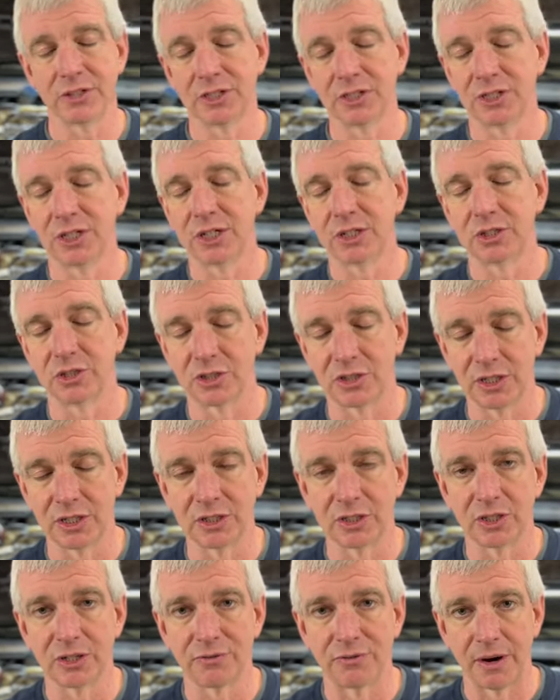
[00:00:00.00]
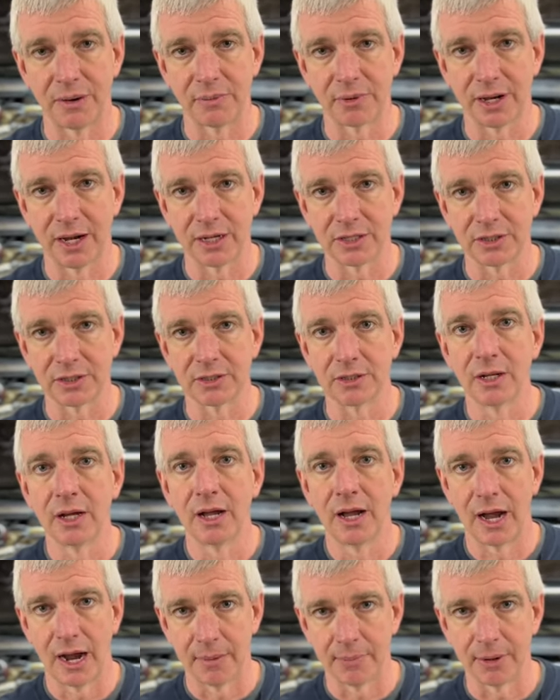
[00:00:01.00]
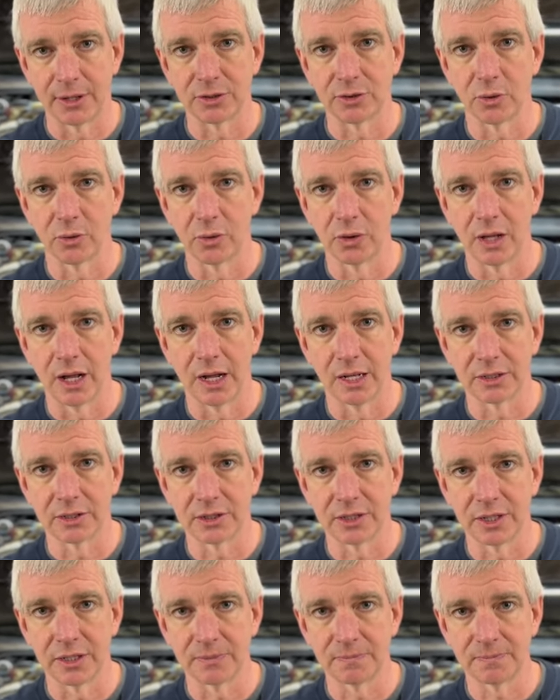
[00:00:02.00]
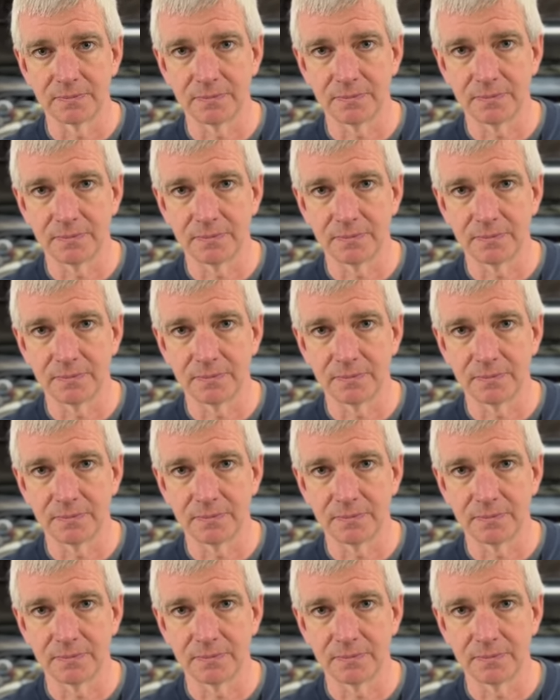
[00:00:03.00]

suggest the C N C Fabrication high pressure oil line set.